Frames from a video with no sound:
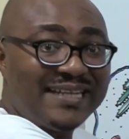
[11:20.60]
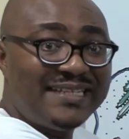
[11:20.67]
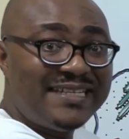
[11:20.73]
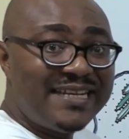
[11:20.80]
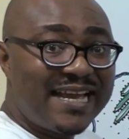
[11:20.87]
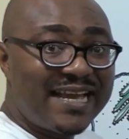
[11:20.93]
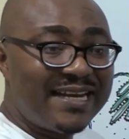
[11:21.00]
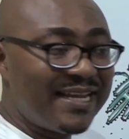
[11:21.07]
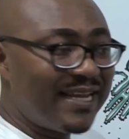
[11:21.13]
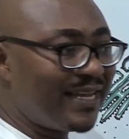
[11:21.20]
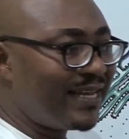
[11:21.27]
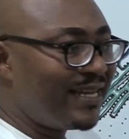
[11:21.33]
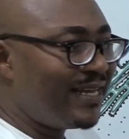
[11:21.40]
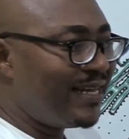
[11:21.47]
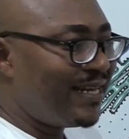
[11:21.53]

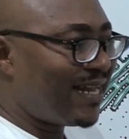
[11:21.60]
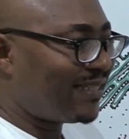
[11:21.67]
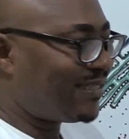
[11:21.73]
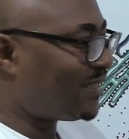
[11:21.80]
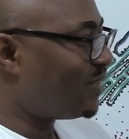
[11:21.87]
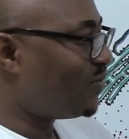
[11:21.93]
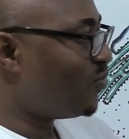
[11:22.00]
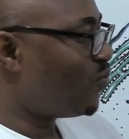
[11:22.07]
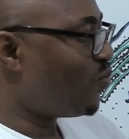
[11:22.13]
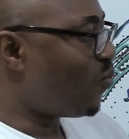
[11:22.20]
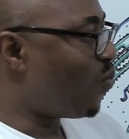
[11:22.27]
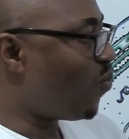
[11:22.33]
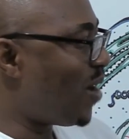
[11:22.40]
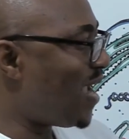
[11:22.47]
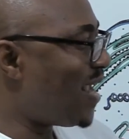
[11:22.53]
DNA, that
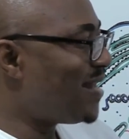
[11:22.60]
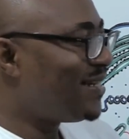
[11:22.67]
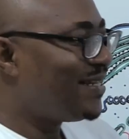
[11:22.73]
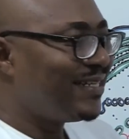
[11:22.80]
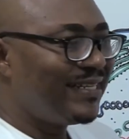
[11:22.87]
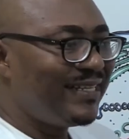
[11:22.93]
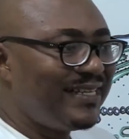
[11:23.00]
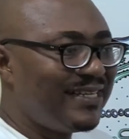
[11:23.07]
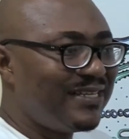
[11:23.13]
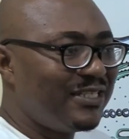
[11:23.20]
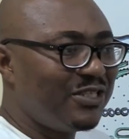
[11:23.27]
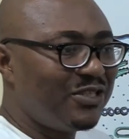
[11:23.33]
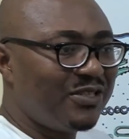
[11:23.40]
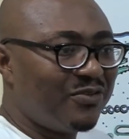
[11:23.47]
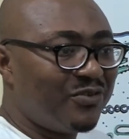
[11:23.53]
when
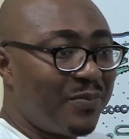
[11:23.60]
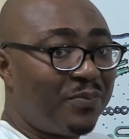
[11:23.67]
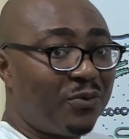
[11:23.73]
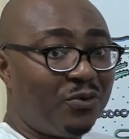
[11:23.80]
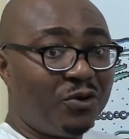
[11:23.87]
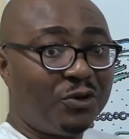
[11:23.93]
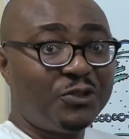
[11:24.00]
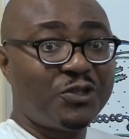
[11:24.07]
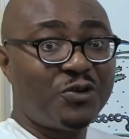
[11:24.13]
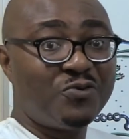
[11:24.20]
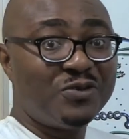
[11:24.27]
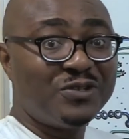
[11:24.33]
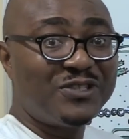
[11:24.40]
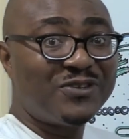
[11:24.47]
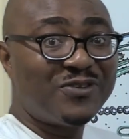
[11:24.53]
reproduction
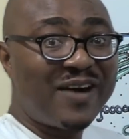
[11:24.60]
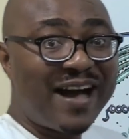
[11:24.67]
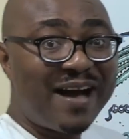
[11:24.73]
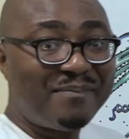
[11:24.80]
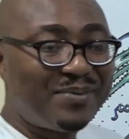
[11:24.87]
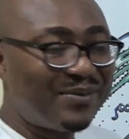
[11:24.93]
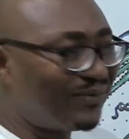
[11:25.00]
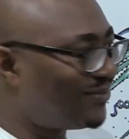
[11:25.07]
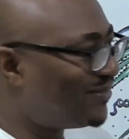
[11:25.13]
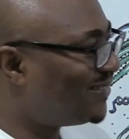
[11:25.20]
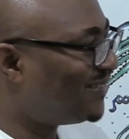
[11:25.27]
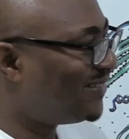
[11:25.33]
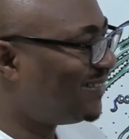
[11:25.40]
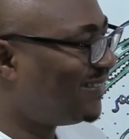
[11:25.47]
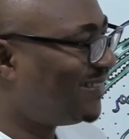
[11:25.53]
wants to happen,
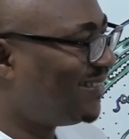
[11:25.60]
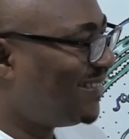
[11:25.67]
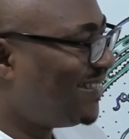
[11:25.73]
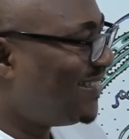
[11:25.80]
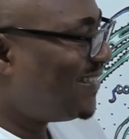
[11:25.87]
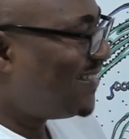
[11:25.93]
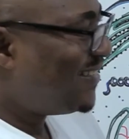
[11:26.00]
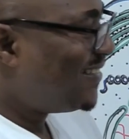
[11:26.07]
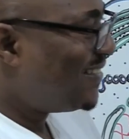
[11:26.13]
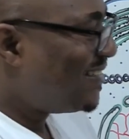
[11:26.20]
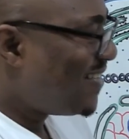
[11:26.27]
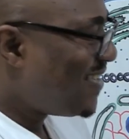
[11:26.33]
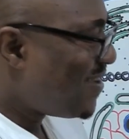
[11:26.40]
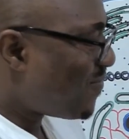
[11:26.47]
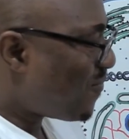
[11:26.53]

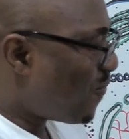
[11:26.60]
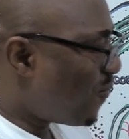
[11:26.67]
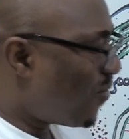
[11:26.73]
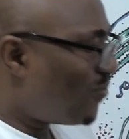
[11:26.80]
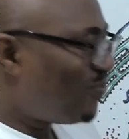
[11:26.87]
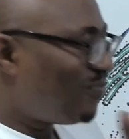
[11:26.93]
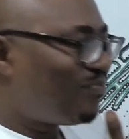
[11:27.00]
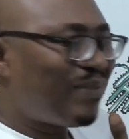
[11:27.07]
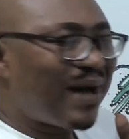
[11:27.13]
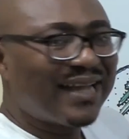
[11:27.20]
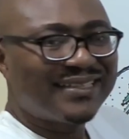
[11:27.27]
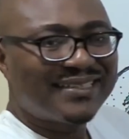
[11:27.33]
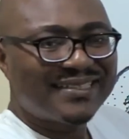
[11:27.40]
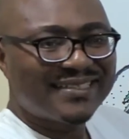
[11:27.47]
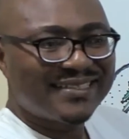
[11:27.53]
one
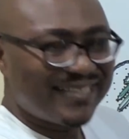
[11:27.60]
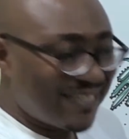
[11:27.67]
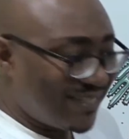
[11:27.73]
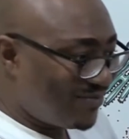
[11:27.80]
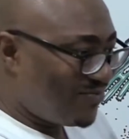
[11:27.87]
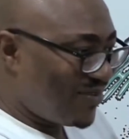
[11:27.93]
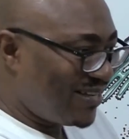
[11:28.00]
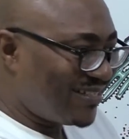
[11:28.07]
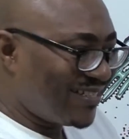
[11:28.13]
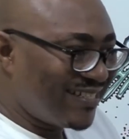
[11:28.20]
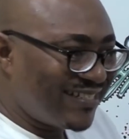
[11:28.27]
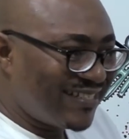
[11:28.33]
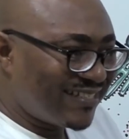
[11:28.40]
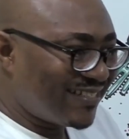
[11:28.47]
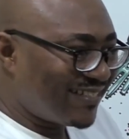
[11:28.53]
part, it when the
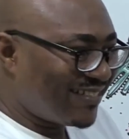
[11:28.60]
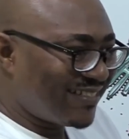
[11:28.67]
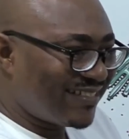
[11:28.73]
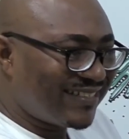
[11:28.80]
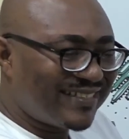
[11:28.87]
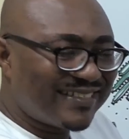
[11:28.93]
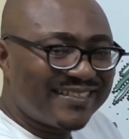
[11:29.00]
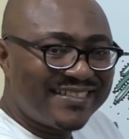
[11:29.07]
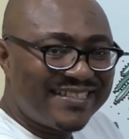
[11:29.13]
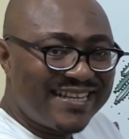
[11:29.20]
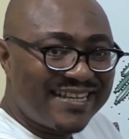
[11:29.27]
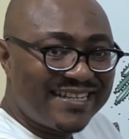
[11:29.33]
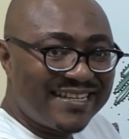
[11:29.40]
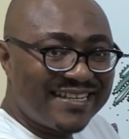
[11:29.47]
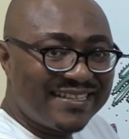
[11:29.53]

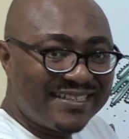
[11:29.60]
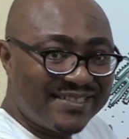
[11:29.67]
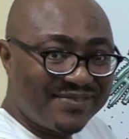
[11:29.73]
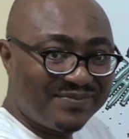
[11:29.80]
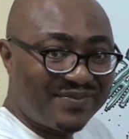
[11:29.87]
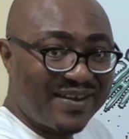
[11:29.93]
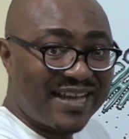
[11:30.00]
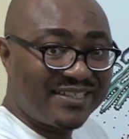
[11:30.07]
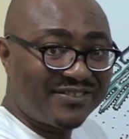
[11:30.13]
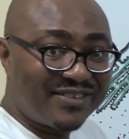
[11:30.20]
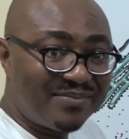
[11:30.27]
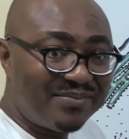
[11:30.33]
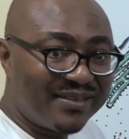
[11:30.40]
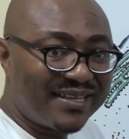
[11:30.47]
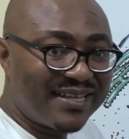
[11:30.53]
DNA divides,
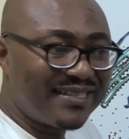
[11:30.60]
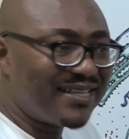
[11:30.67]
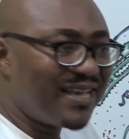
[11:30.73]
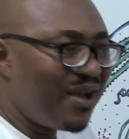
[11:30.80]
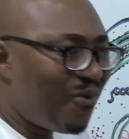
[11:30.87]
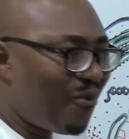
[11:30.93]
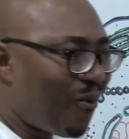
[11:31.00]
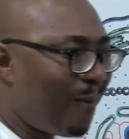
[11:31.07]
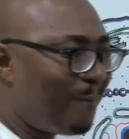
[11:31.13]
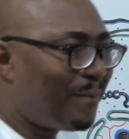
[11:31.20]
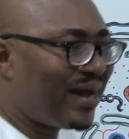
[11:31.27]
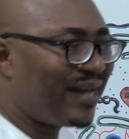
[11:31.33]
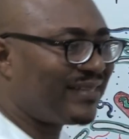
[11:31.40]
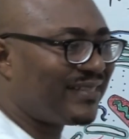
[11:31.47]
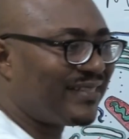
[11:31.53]
replicate, one
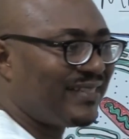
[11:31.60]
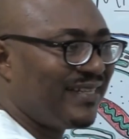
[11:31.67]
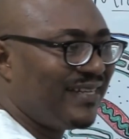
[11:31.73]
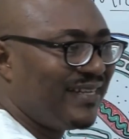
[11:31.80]
part